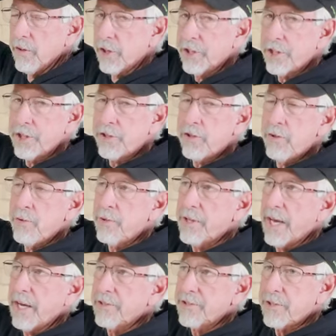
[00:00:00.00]
look at the
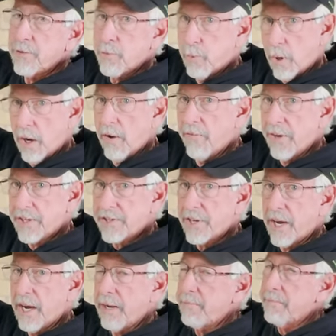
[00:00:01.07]
2012
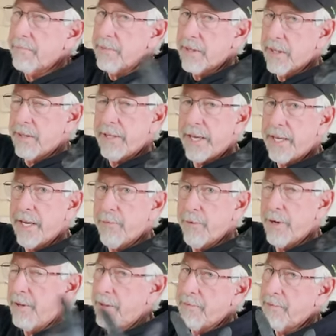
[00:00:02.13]
SI, they get
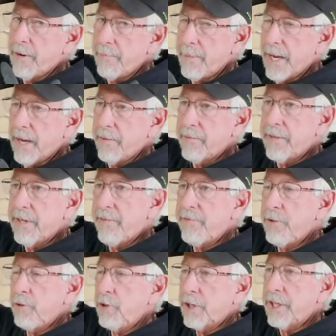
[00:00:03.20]
rid of the front mount.
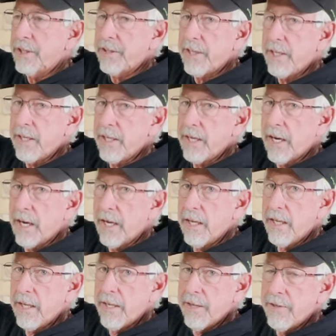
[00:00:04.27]
If you look at the uh,
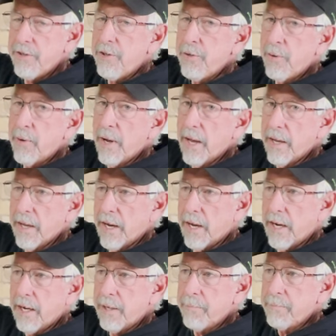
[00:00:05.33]
new
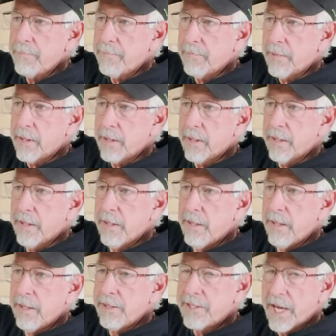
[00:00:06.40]
um,
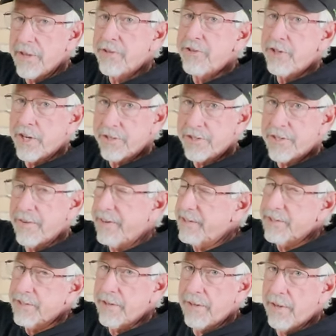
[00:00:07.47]
10th Gen
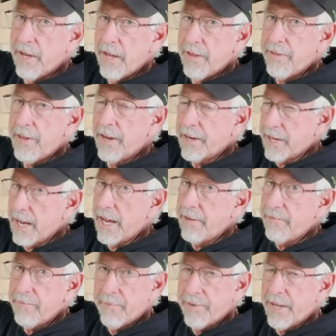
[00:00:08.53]
Civics, they,
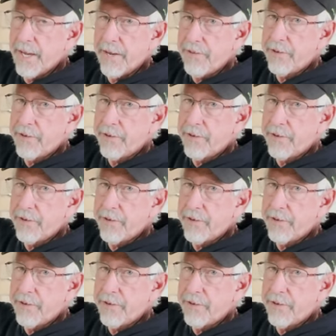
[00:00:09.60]
again, they,